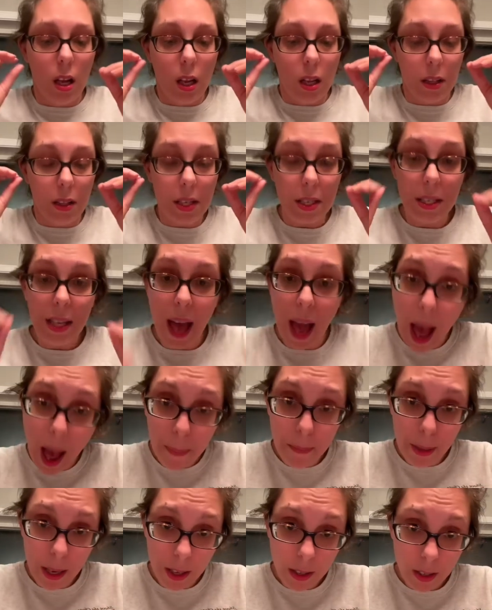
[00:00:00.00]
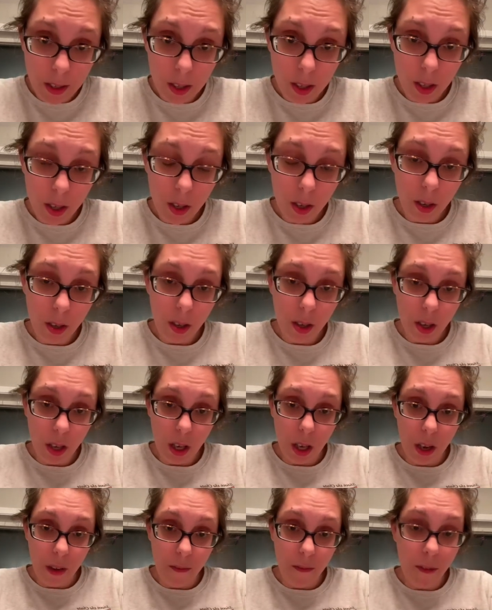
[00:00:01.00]
This happens
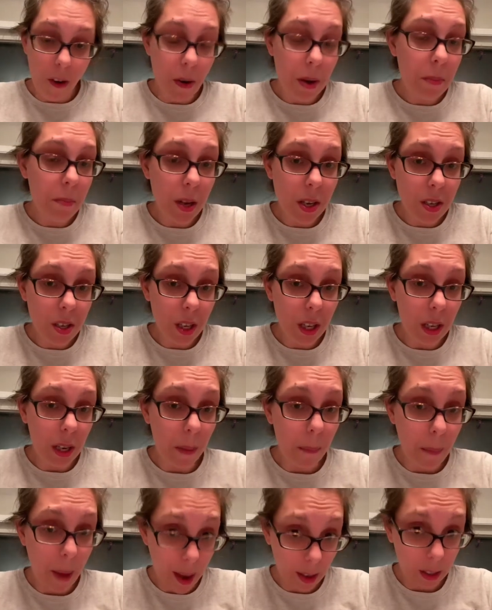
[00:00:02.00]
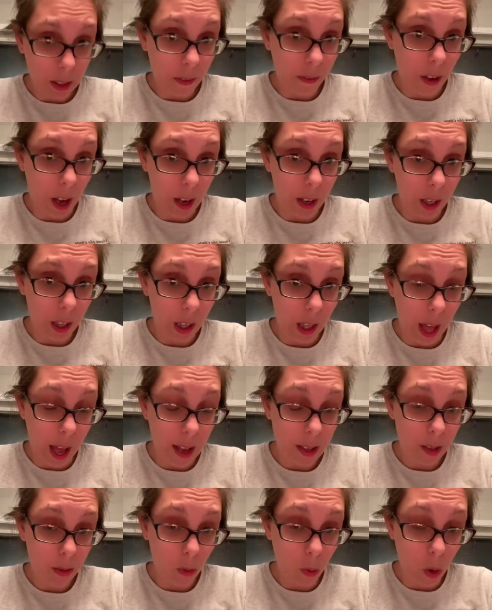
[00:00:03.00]
very much like a magnifying
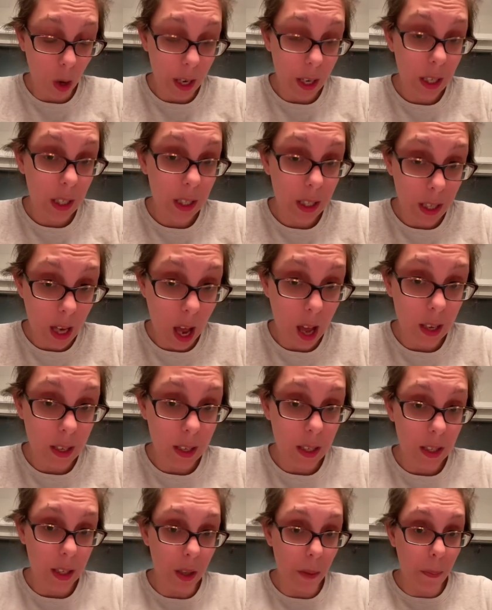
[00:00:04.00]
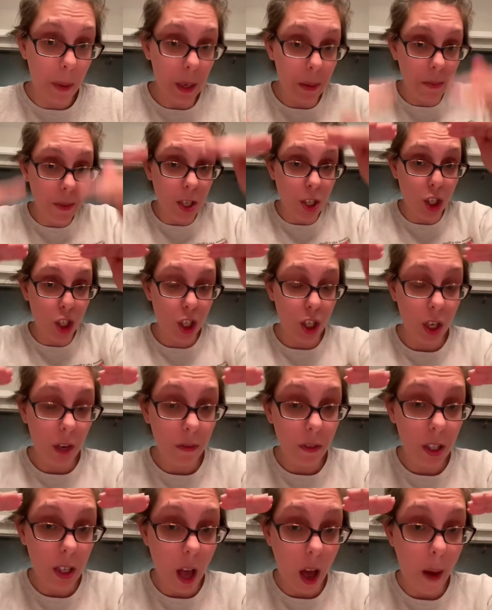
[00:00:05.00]
glass. What it does is the pigment
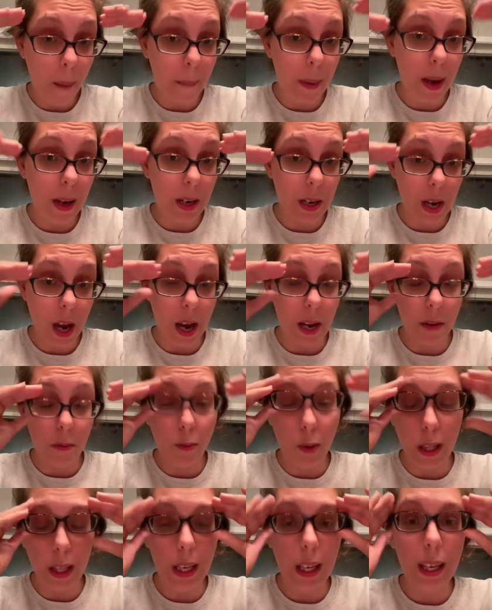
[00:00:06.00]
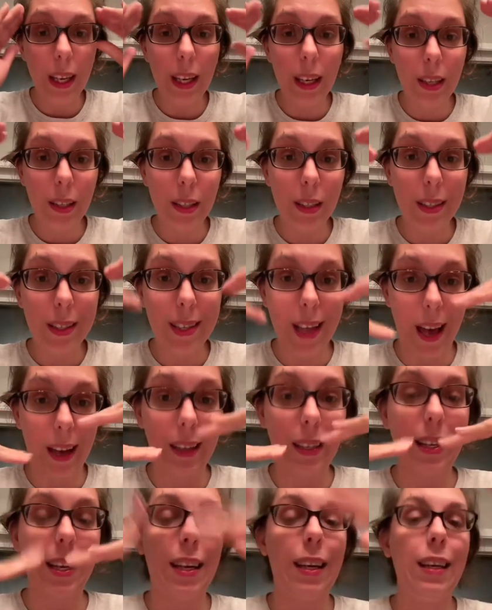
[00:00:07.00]
shifts up at night when the
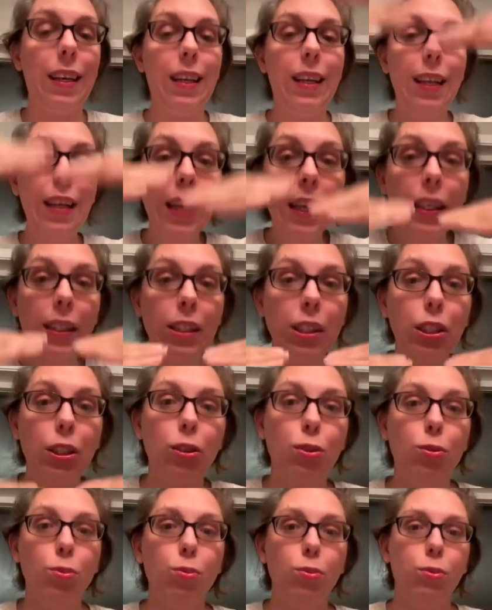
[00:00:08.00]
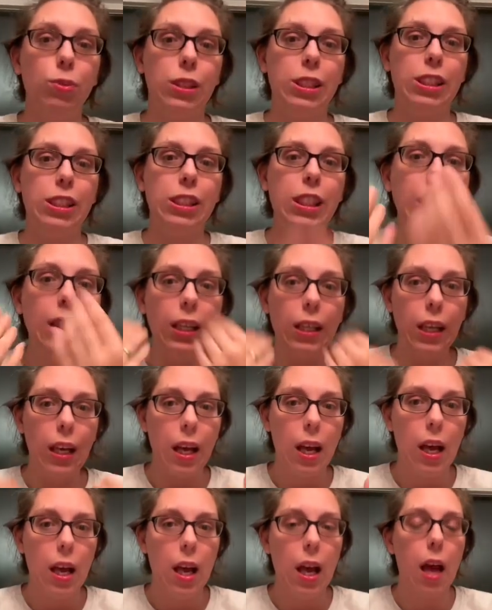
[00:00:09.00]
insect needs to see
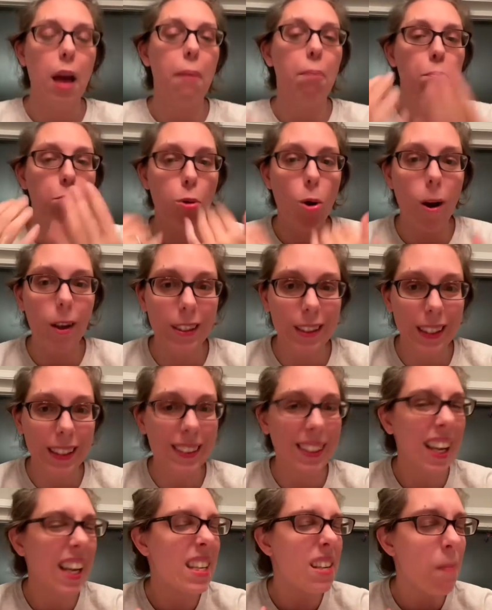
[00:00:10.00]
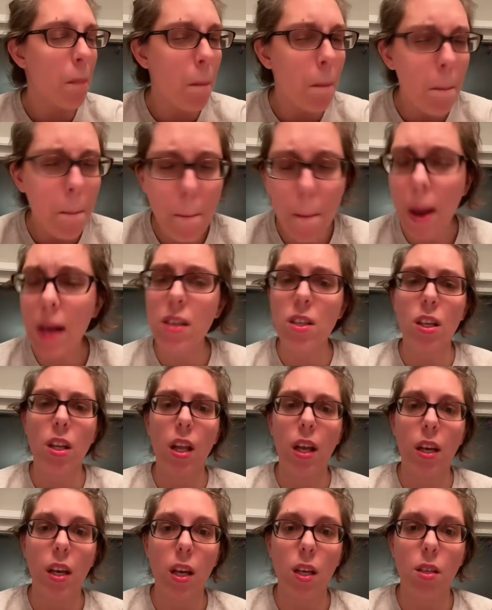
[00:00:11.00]
and process as much
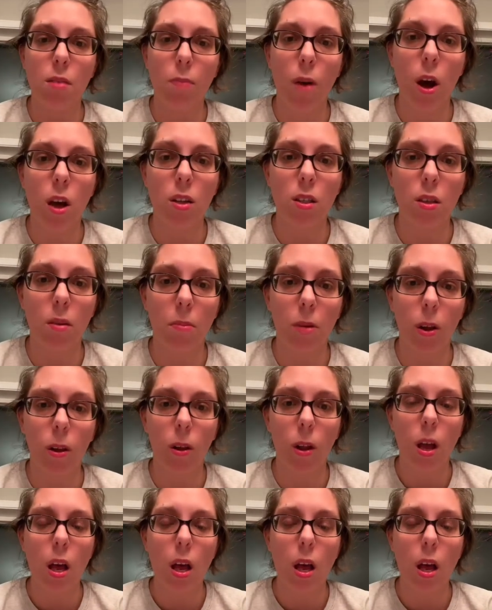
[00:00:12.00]
light as possible.